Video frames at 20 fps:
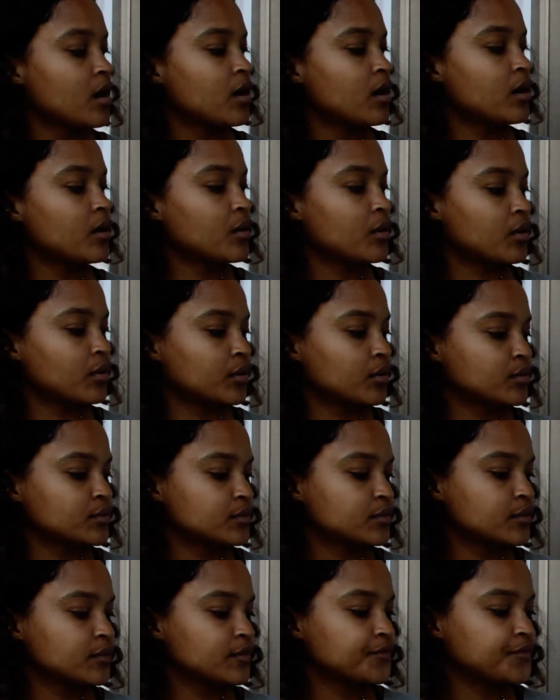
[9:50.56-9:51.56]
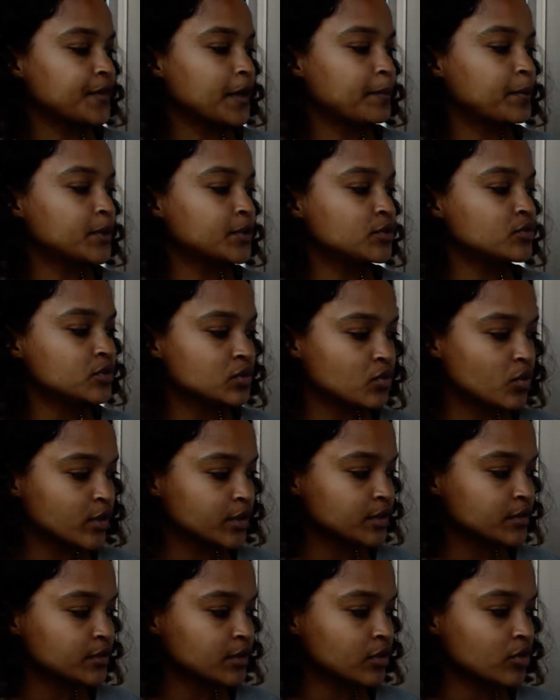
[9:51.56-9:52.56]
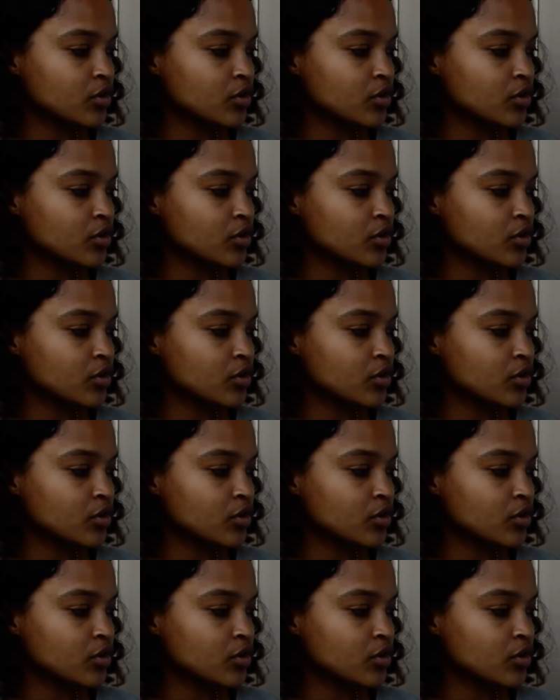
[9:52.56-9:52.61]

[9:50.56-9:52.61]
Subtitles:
Uh-oh. They put Unicorn in their